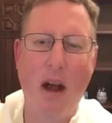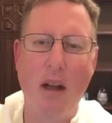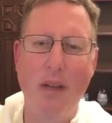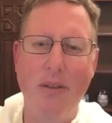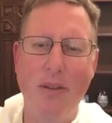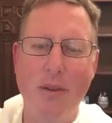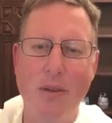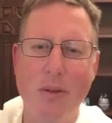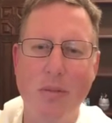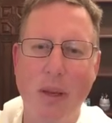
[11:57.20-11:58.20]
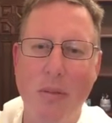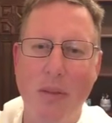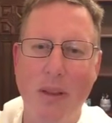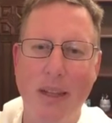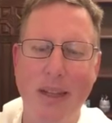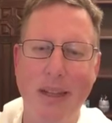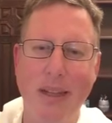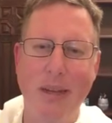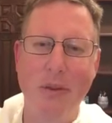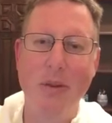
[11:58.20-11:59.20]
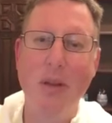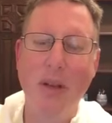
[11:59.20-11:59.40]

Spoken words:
All of those people that he was